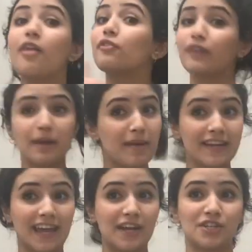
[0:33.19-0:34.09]
the right
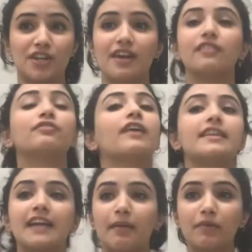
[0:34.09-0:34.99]
medication,
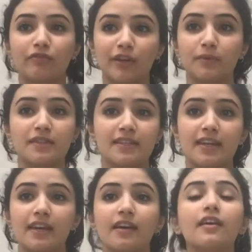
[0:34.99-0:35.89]
right time and
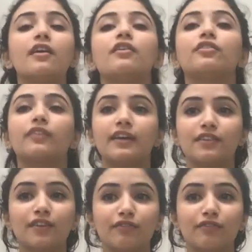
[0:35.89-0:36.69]
frequency, the right to